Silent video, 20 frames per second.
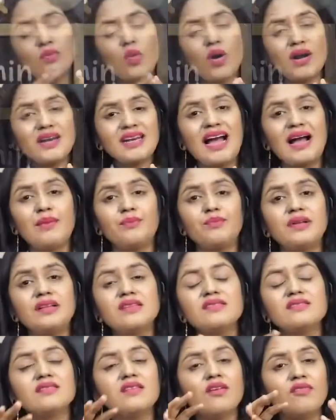what
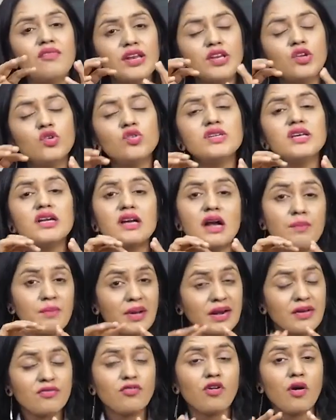happens, when you take a
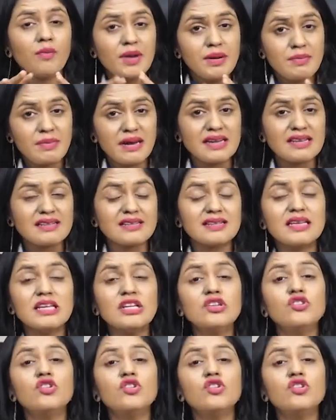metformin medicine,